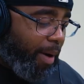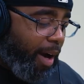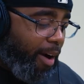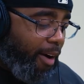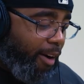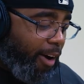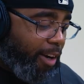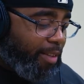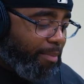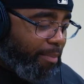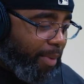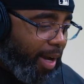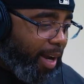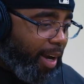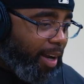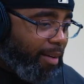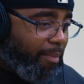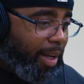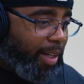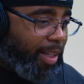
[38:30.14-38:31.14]
my heart's
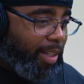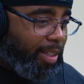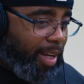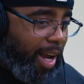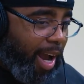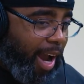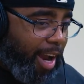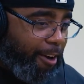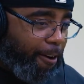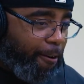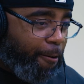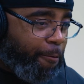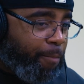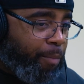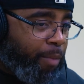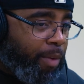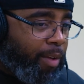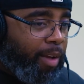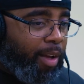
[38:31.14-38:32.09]
mind, my desire,